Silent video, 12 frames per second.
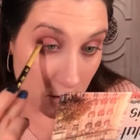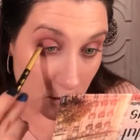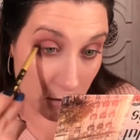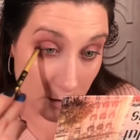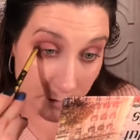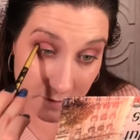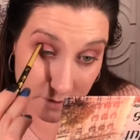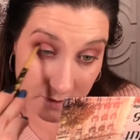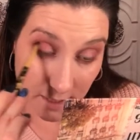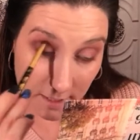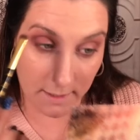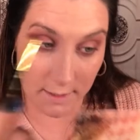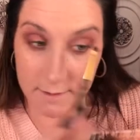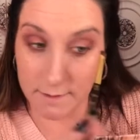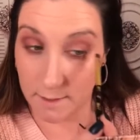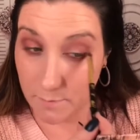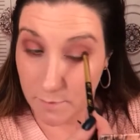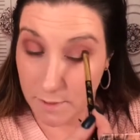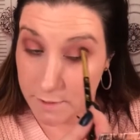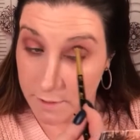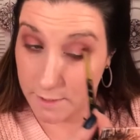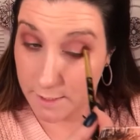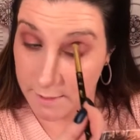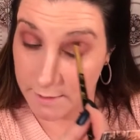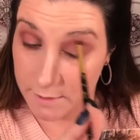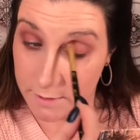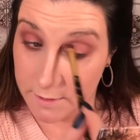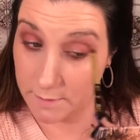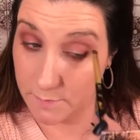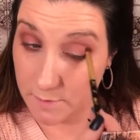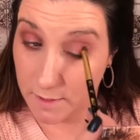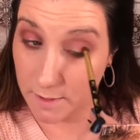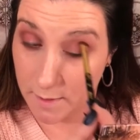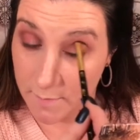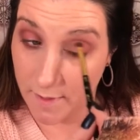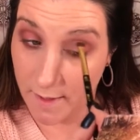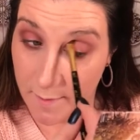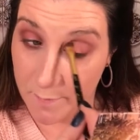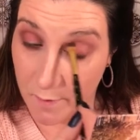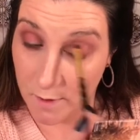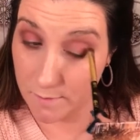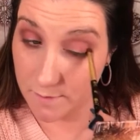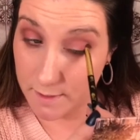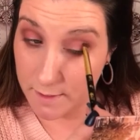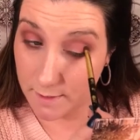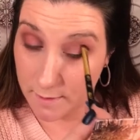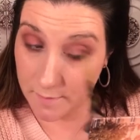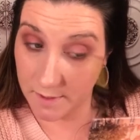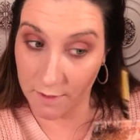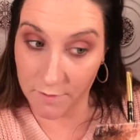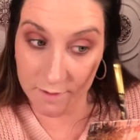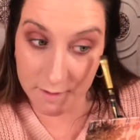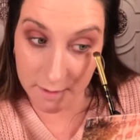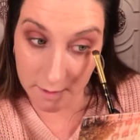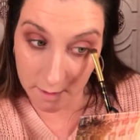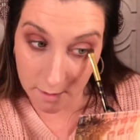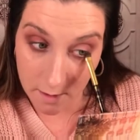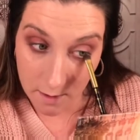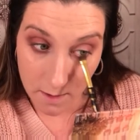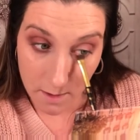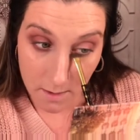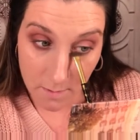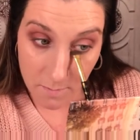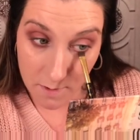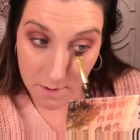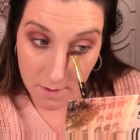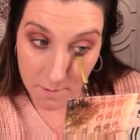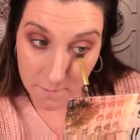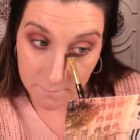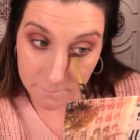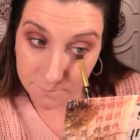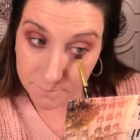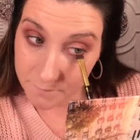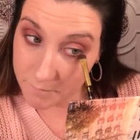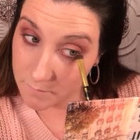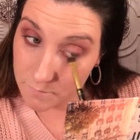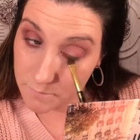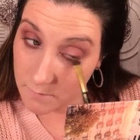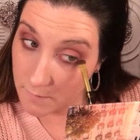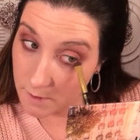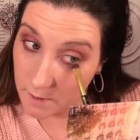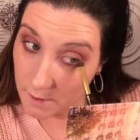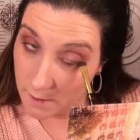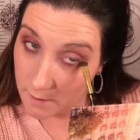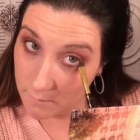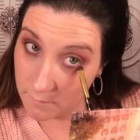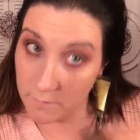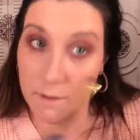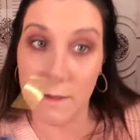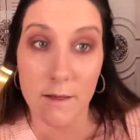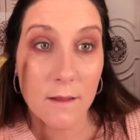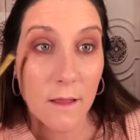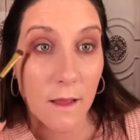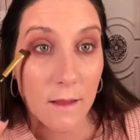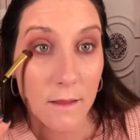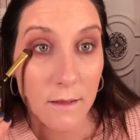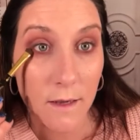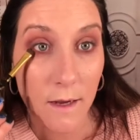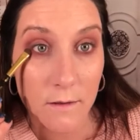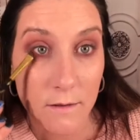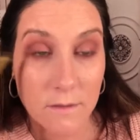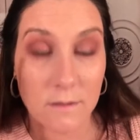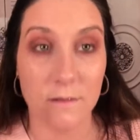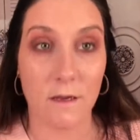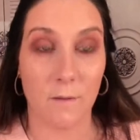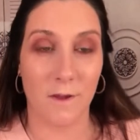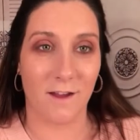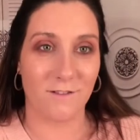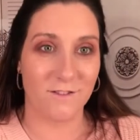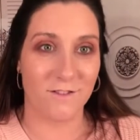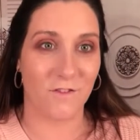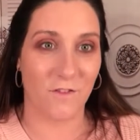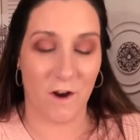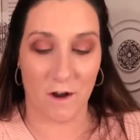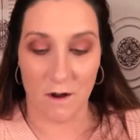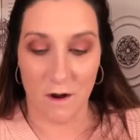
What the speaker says: I'm just taking that same brush and kind of just deepening up that part right there in my crease again. But yeah, I really like how this is coming out so far.